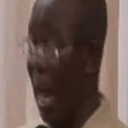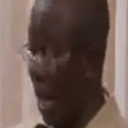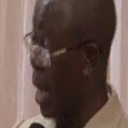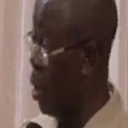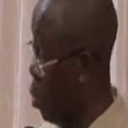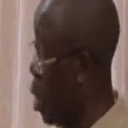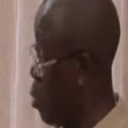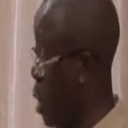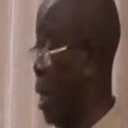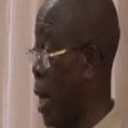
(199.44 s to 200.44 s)
And that is
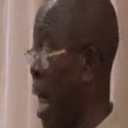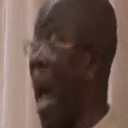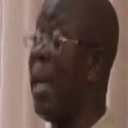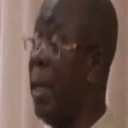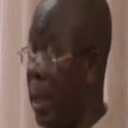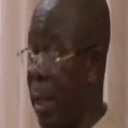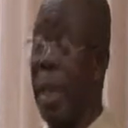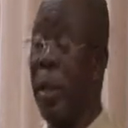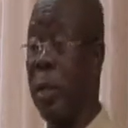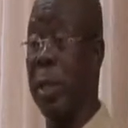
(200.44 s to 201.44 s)
what I did
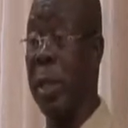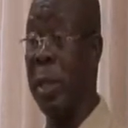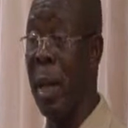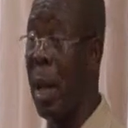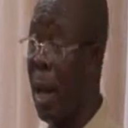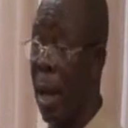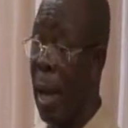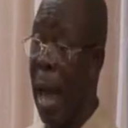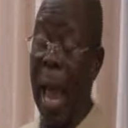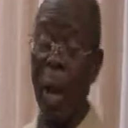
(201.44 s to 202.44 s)
in Edo State.
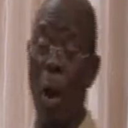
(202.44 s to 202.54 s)
I